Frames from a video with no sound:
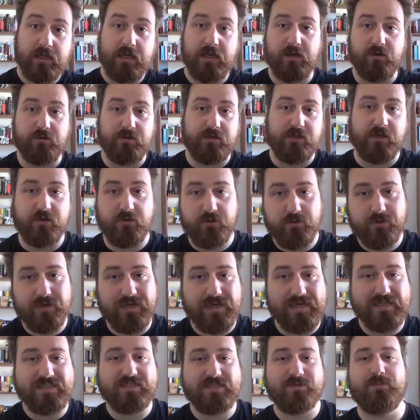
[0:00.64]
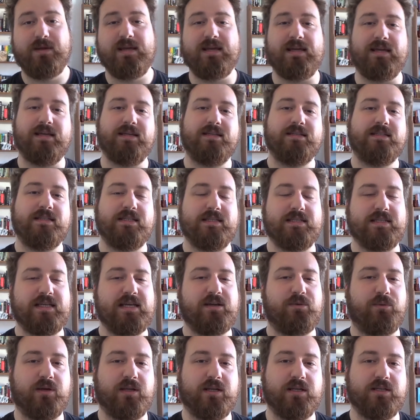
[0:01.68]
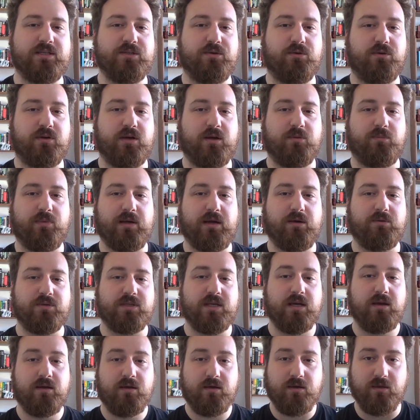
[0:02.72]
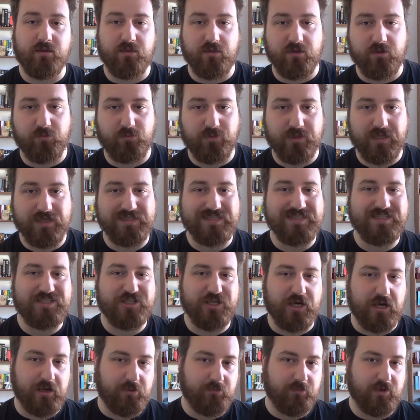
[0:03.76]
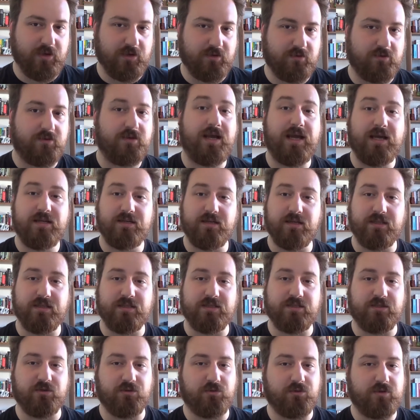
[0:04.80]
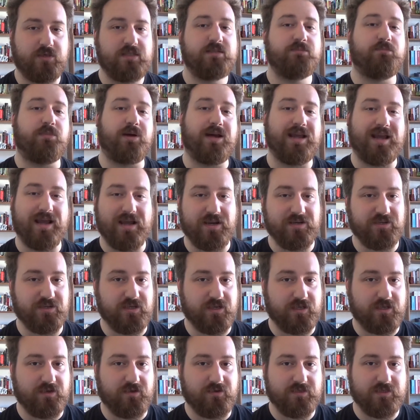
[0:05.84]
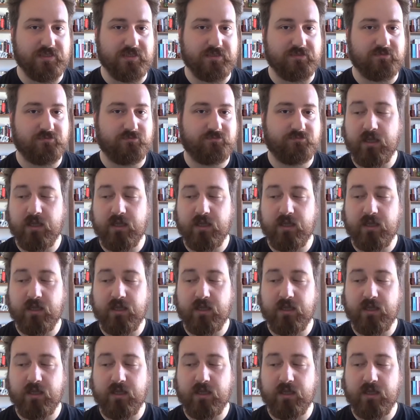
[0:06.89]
Hello you, it's me. Today we're going to talk about The Bloody Chamber and other stories by Angela Carter.